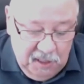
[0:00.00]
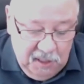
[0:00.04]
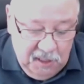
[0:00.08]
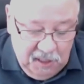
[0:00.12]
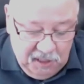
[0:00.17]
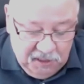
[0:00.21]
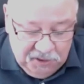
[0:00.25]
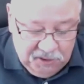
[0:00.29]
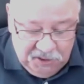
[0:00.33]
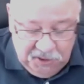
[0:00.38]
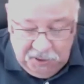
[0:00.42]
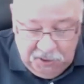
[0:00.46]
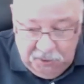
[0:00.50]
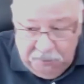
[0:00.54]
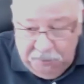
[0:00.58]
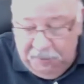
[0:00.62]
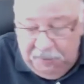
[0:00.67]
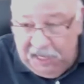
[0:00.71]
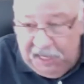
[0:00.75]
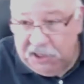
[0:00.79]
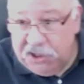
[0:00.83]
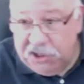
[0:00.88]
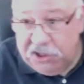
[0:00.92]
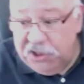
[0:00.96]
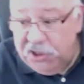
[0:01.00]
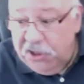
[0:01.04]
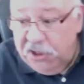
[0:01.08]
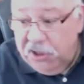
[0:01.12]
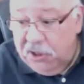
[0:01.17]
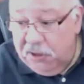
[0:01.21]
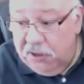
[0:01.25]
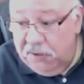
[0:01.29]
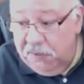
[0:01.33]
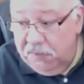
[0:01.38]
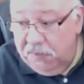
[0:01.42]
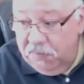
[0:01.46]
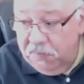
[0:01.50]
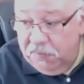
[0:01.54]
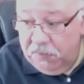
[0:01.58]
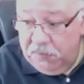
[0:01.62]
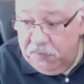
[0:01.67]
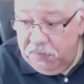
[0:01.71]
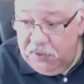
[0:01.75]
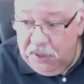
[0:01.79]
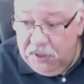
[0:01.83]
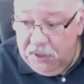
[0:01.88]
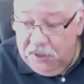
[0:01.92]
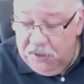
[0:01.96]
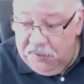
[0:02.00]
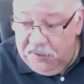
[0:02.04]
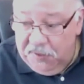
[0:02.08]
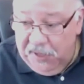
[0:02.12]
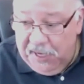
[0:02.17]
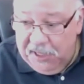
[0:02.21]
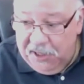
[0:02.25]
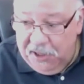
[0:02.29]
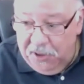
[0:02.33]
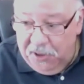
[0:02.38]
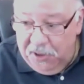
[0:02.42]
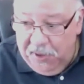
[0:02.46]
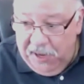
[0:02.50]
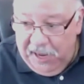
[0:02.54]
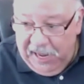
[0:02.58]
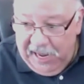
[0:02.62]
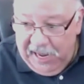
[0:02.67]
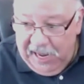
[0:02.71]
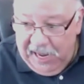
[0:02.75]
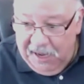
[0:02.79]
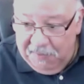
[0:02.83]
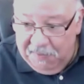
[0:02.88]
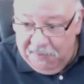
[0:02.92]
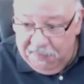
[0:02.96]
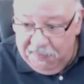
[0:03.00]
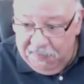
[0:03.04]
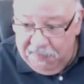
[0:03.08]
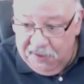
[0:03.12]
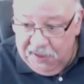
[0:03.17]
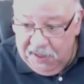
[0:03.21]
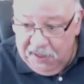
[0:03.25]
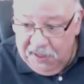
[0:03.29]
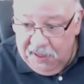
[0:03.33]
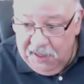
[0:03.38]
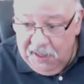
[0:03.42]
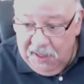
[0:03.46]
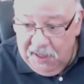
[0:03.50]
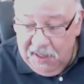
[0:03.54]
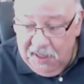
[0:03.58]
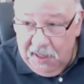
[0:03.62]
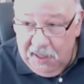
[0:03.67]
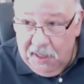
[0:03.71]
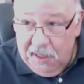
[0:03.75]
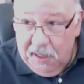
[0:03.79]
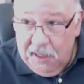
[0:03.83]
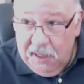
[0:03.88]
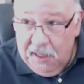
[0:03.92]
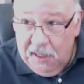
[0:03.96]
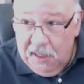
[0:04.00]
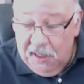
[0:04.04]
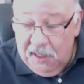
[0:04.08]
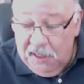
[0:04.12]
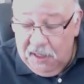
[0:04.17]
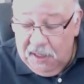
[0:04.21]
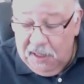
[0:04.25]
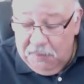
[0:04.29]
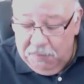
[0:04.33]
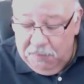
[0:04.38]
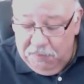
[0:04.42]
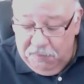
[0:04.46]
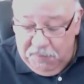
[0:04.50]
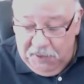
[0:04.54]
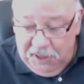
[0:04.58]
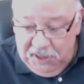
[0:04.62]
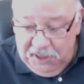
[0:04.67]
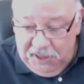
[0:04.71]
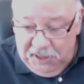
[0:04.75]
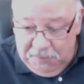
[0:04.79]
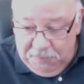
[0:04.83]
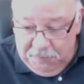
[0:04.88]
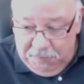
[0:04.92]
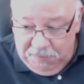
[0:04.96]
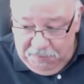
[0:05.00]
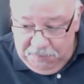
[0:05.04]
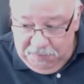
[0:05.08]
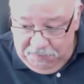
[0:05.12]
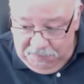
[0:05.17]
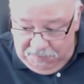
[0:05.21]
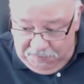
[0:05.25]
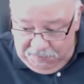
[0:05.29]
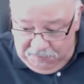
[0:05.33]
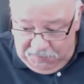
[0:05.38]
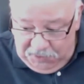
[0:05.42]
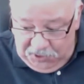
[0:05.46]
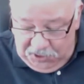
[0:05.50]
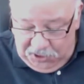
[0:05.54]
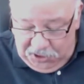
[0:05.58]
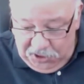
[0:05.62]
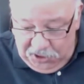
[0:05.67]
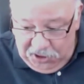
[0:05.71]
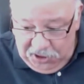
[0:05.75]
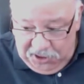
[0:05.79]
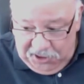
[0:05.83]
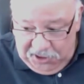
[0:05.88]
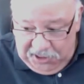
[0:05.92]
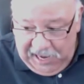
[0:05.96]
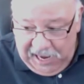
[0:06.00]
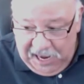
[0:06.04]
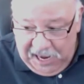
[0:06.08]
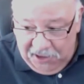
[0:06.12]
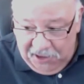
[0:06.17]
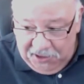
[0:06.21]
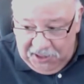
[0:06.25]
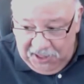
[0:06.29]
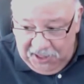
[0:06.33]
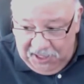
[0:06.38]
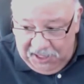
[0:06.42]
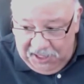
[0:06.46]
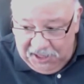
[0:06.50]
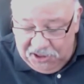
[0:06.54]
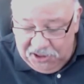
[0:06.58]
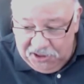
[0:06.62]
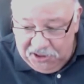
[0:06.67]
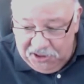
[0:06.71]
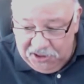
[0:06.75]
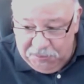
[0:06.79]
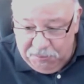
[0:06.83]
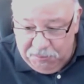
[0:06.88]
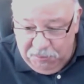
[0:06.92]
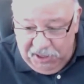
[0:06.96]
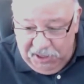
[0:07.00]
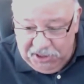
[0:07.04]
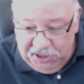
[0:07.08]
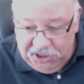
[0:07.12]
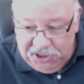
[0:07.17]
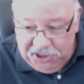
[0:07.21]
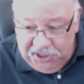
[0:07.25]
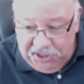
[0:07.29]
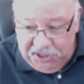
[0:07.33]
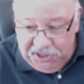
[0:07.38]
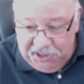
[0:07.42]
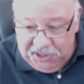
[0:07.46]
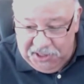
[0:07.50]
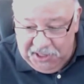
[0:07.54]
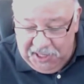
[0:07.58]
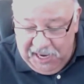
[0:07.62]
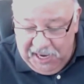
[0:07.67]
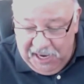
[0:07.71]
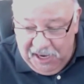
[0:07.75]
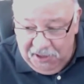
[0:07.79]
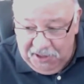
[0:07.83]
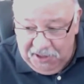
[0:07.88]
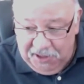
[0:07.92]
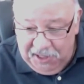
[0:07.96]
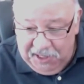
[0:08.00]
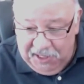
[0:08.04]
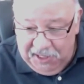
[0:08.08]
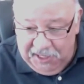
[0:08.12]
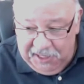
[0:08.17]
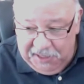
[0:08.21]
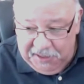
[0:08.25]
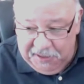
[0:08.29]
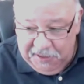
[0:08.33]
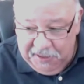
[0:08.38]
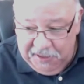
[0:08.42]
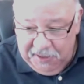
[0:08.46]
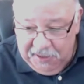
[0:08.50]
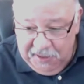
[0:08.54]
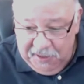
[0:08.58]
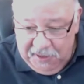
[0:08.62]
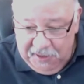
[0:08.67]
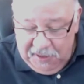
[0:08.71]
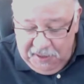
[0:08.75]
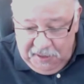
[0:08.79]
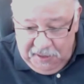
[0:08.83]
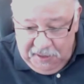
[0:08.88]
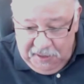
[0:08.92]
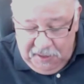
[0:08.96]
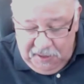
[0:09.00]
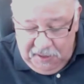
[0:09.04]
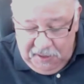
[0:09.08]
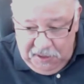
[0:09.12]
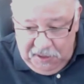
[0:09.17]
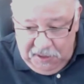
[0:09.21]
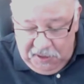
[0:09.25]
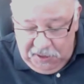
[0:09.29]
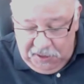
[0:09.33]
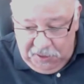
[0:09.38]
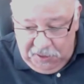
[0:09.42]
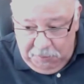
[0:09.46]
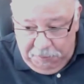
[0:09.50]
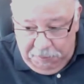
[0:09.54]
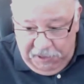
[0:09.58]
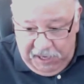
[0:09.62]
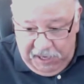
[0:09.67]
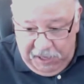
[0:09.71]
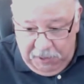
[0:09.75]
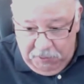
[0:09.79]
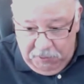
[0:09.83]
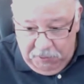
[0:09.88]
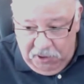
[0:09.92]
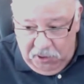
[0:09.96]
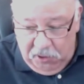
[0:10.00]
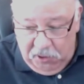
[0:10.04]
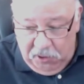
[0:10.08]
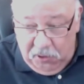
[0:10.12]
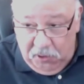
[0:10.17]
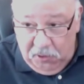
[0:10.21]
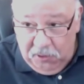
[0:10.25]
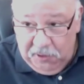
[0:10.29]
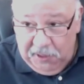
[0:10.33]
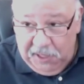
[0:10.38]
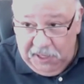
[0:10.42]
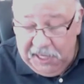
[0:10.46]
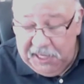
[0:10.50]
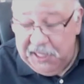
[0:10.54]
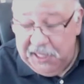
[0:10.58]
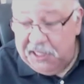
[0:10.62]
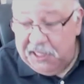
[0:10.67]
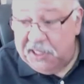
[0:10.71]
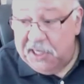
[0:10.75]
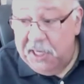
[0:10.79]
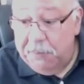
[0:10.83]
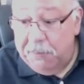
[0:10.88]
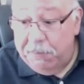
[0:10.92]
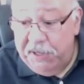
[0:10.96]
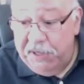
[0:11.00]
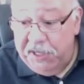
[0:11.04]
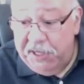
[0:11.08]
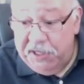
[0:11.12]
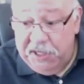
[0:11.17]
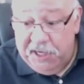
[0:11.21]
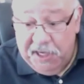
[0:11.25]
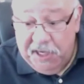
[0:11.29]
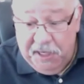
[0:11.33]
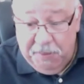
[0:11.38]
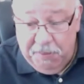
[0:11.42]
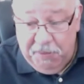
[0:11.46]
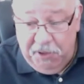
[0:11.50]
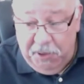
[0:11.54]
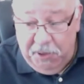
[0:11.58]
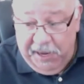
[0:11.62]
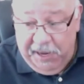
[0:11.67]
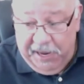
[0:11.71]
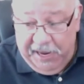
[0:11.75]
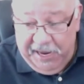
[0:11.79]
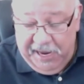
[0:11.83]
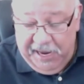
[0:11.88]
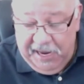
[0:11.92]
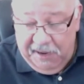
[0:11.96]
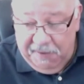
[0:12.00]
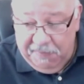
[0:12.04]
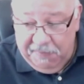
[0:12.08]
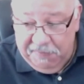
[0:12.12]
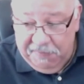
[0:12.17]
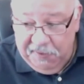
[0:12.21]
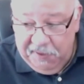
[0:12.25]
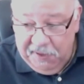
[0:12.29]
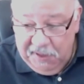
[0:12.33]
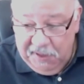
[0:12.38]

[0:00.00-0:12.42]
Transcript: Also, make sure that you have a good calculation spreadsheet to calculate your payroll, any tip income you have,